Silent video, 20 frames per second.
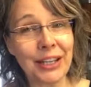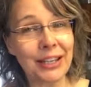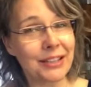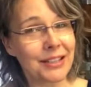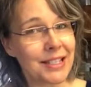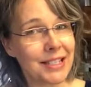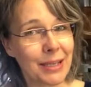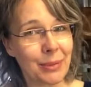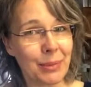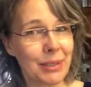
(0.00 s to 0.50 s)
In
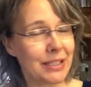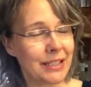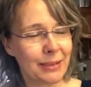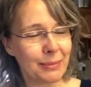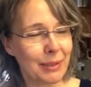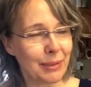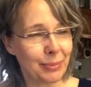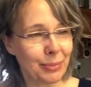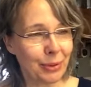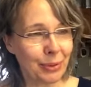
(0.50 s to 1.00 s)
the
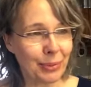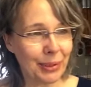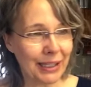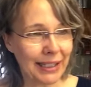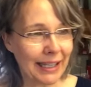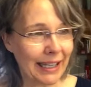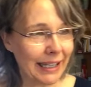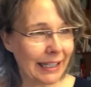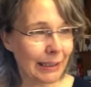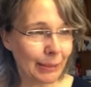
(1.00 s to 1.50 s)
summertime I probably
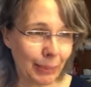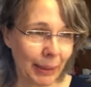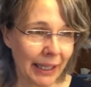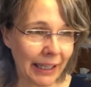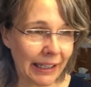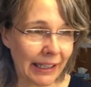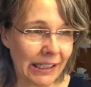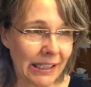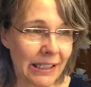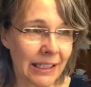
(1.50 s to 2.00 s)
can't
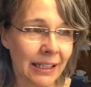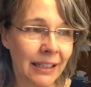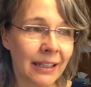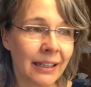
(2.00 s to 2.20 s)
make it.